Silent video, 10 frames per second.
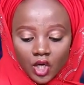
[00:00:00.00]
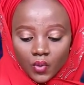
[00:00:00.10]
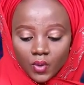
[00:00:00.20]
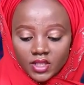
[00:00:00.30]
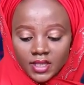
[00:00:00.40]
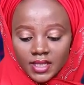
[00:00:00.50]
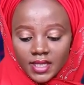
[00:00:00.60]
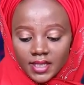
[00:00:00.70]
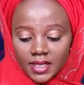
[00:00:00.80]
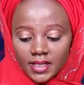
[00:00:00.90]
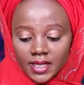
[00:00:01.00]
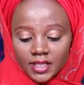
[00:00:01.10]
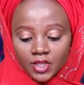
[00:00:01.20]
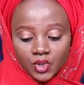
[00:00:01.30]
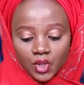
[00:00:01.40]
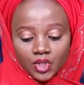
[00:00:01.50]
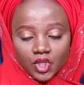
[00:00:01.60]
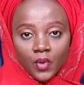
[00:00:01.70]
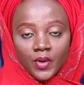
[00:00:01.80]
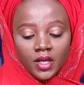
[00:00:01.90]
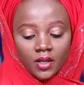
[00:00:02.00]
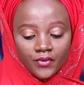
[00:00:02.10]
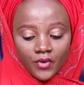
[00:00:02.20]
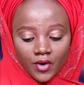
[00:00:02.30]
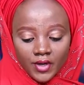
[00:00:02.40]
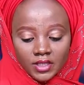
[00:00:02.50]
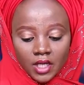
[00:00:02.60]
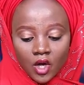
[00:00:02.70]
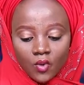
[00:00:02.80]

which indicated that a structure within the forest